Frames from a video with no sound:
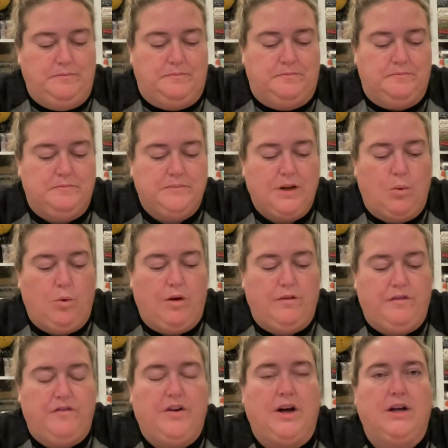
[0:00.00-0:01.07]
Anyways, well,
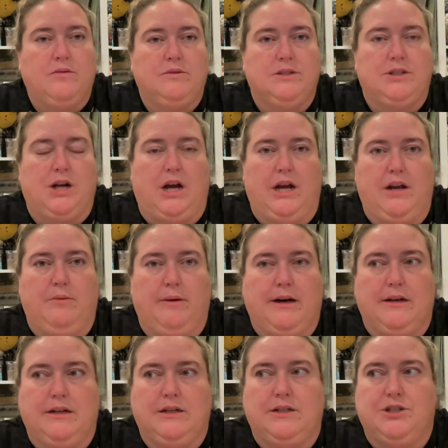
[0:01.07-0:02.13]
Fawn was talking about
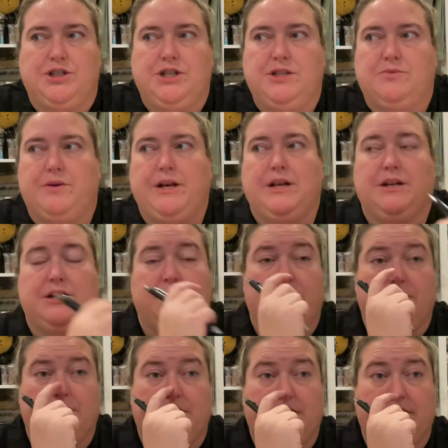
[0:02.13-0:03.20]
it because she's reading a
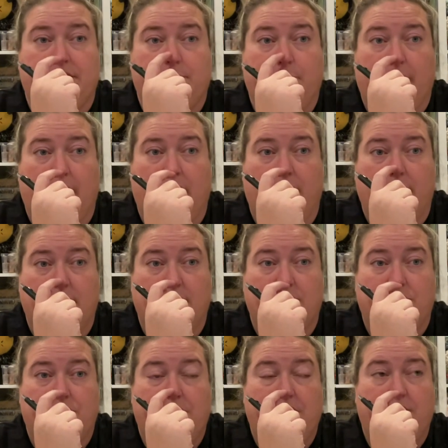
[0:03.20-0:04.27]
different series by her, and then
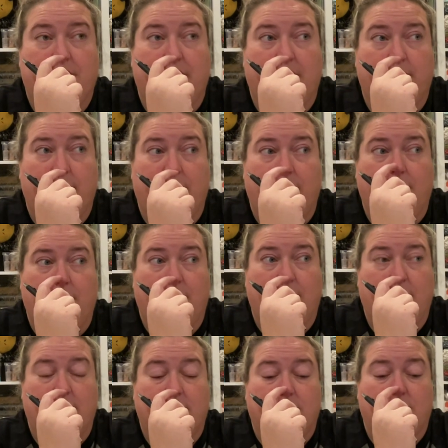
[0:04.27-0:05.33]
she recommended,
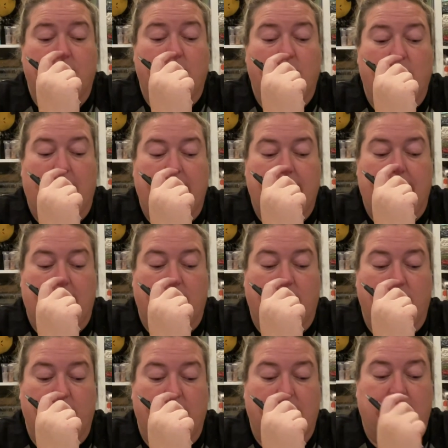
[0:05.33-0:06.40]
and so I
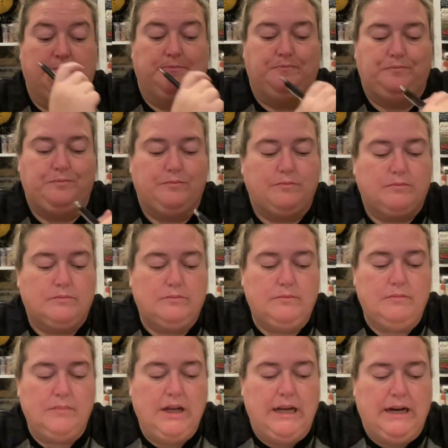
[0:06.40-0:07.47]
downloaded it,
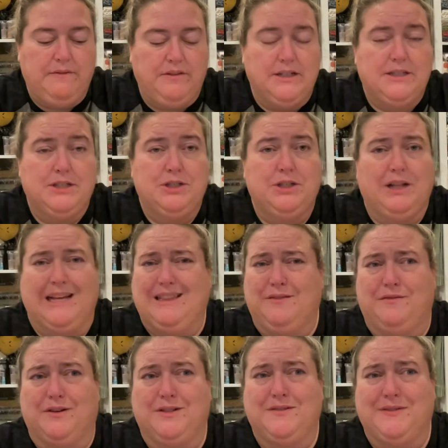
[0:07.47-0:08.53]
and I've listened to like the
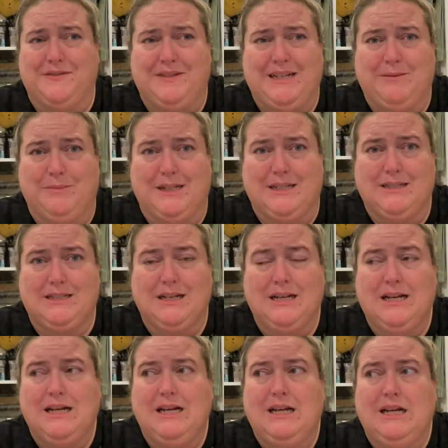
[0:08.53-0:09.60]
first 15 minutes
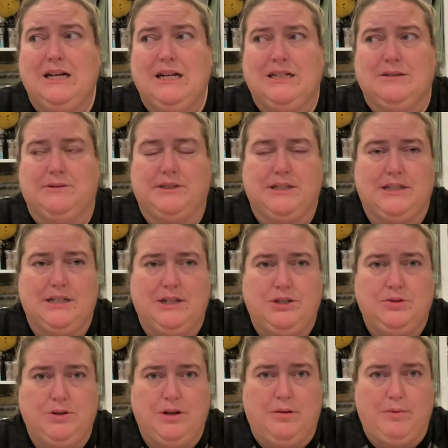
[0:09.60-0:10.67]
because I was listening
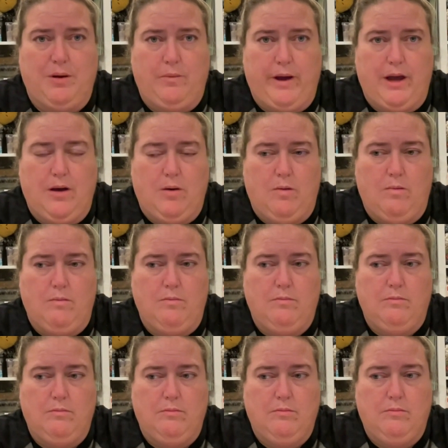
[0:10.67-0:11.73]
to it on my way home
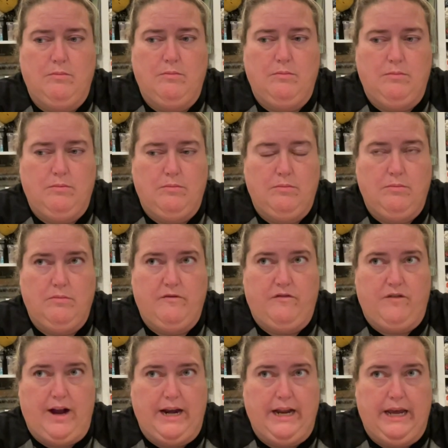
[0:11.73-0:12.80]

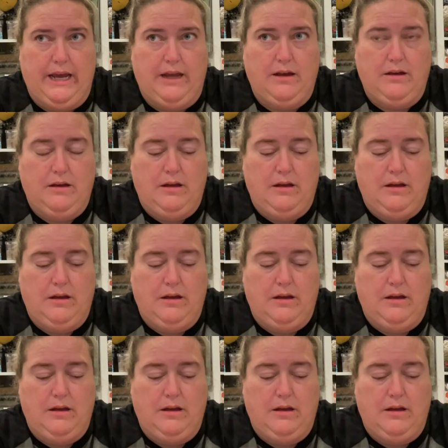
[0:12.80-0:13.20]
Friday.